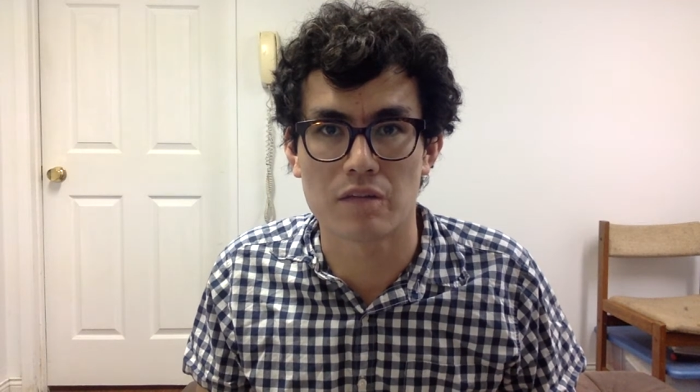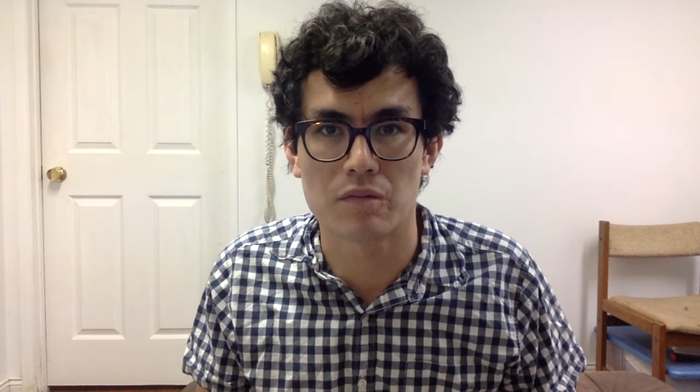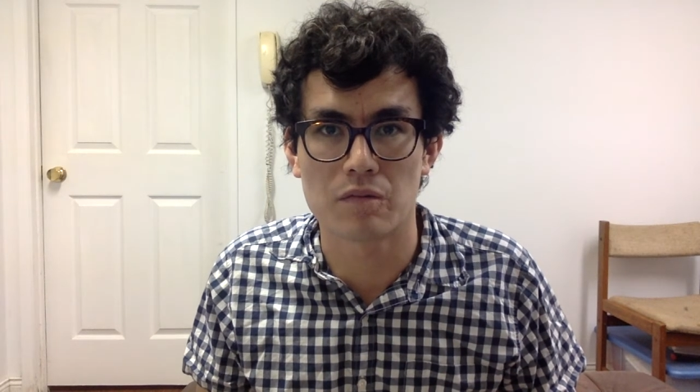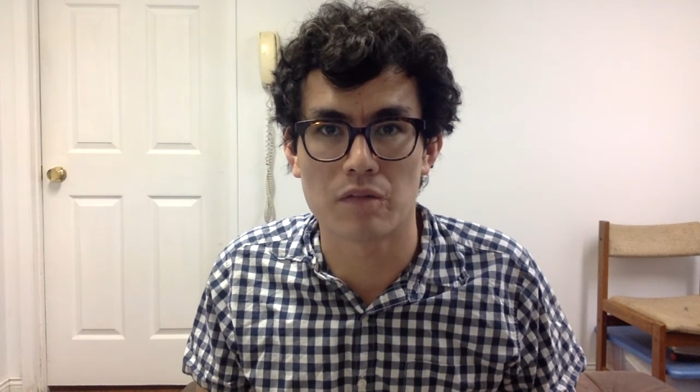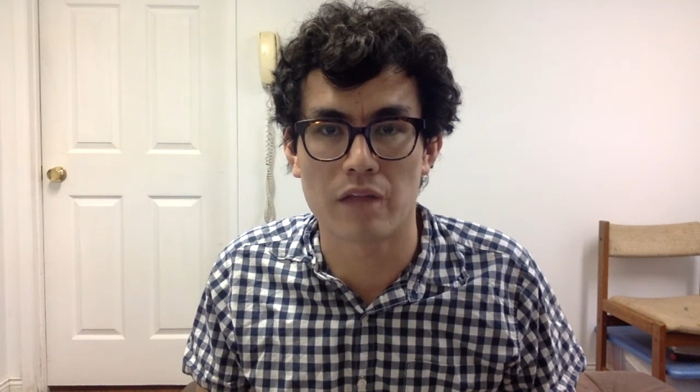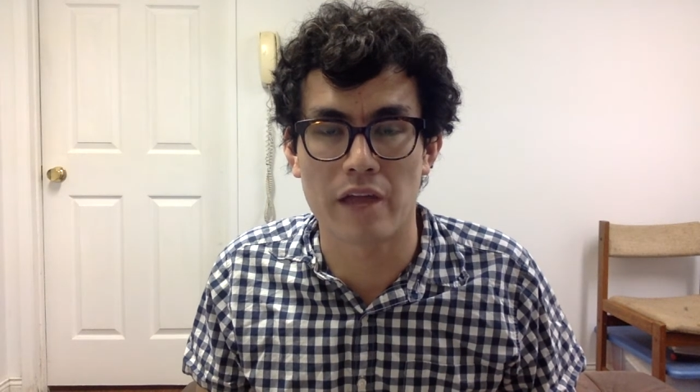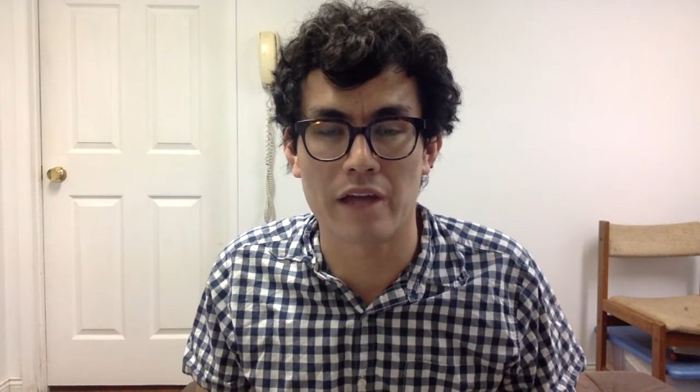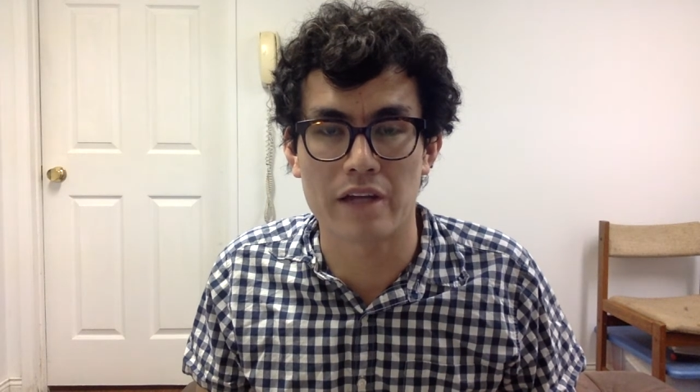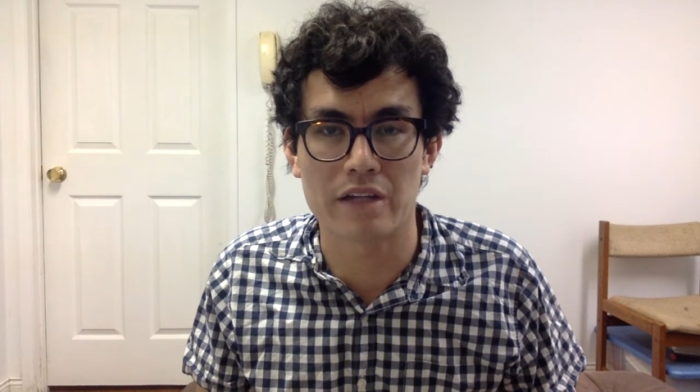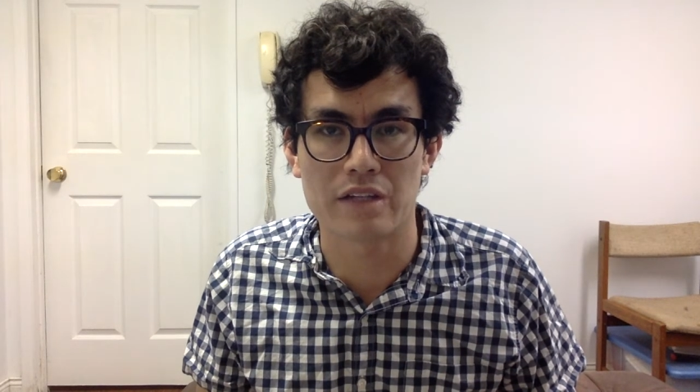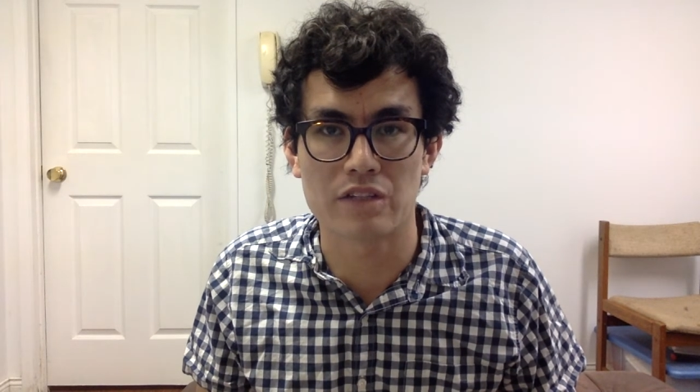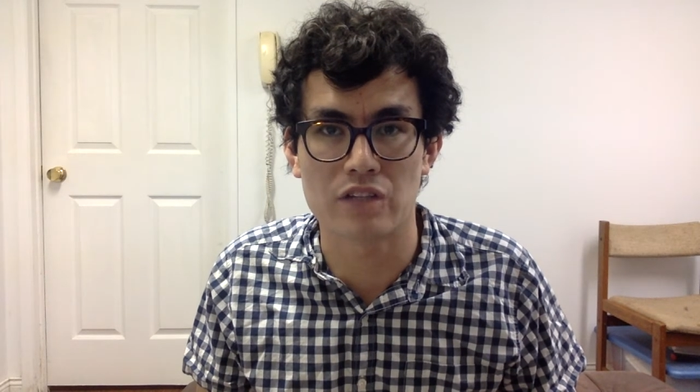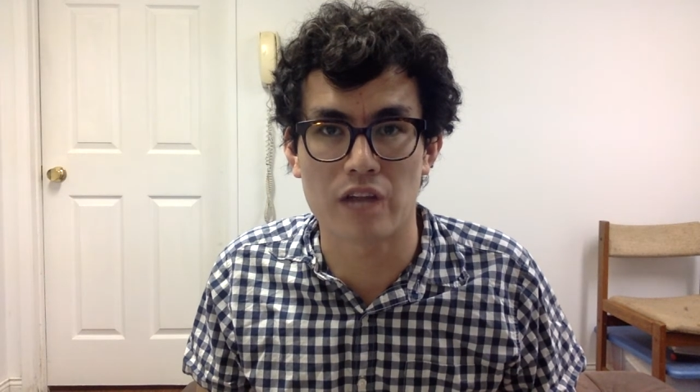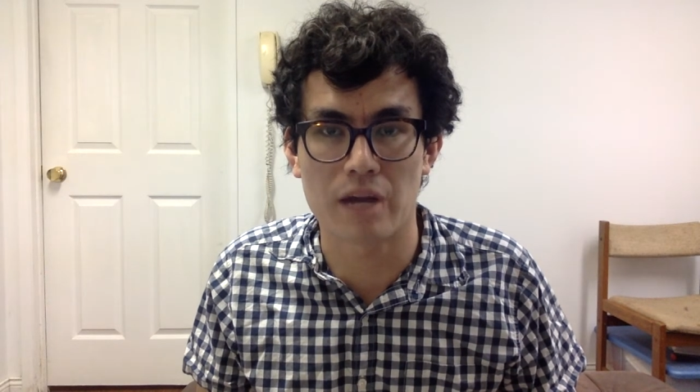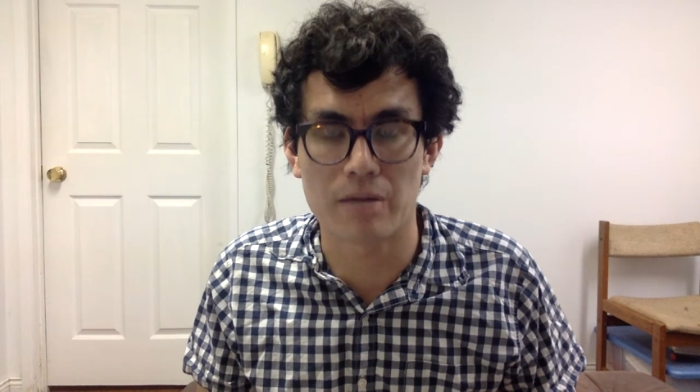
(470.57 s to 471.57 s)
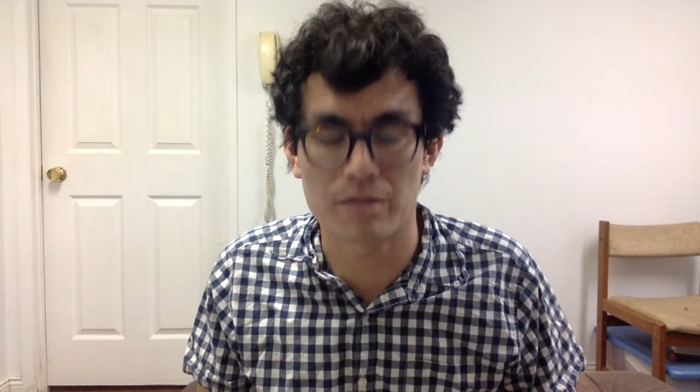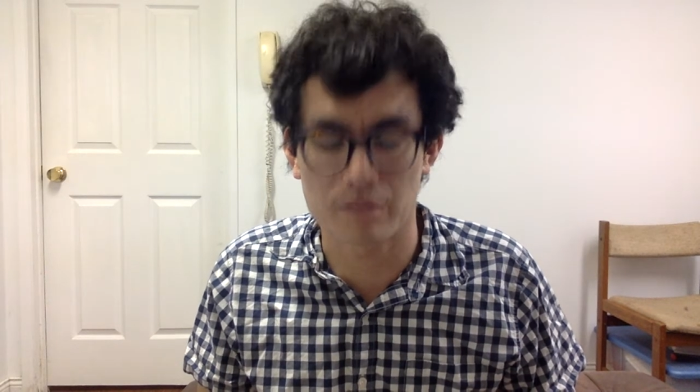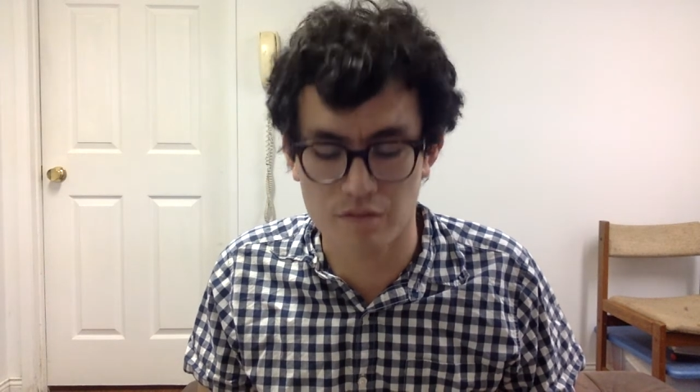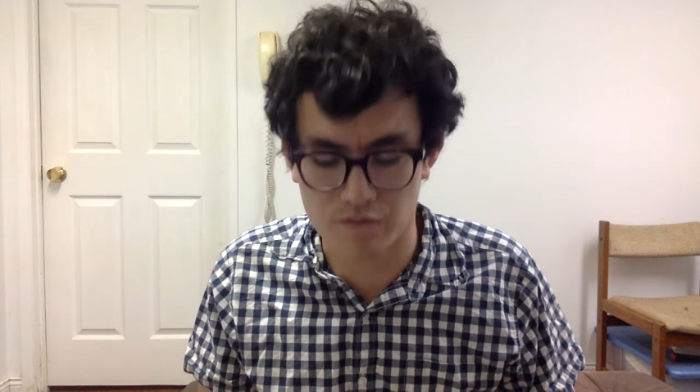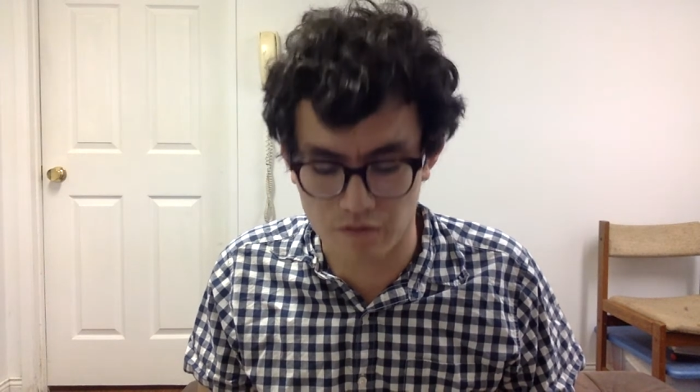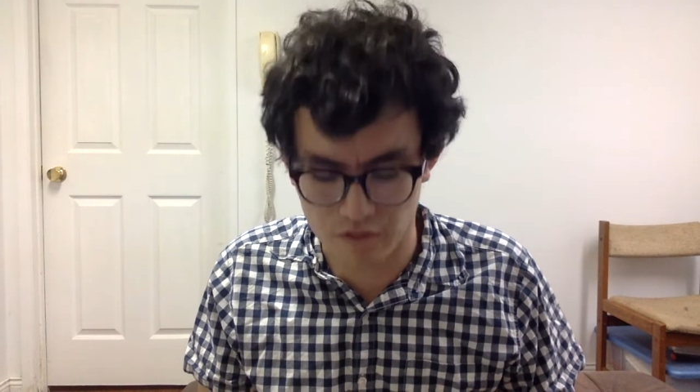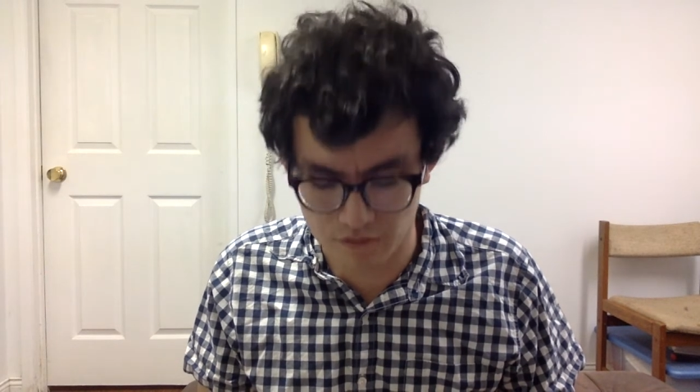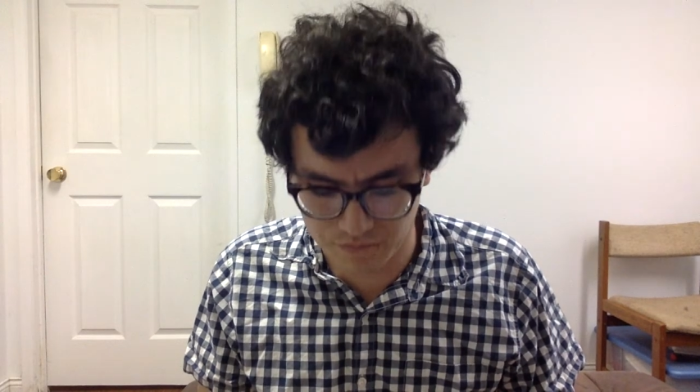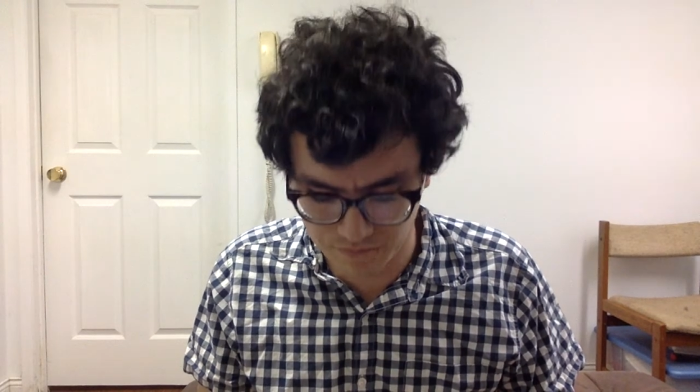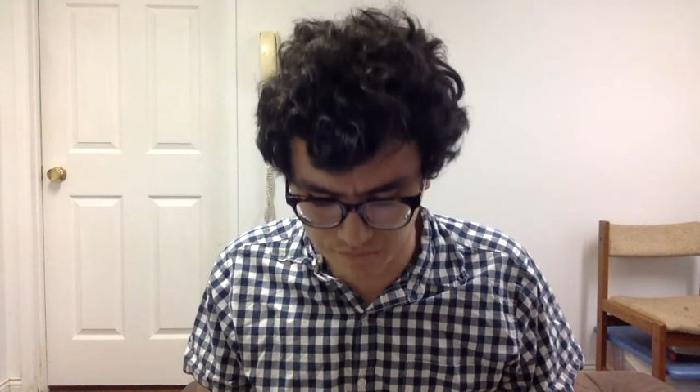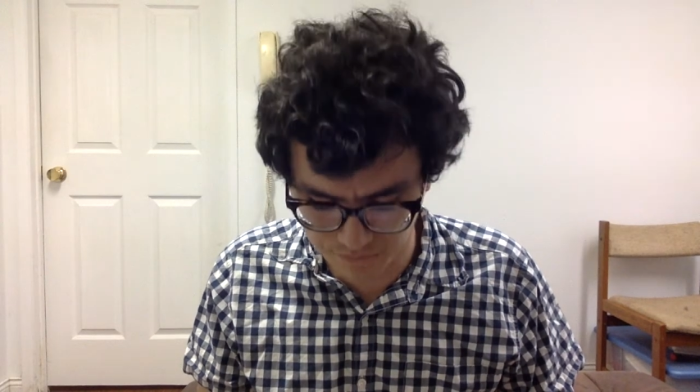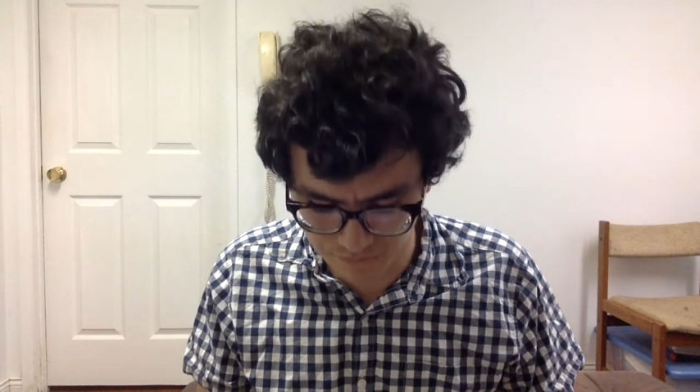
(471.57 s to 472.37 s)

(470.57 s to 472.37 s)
landed a job for the fall.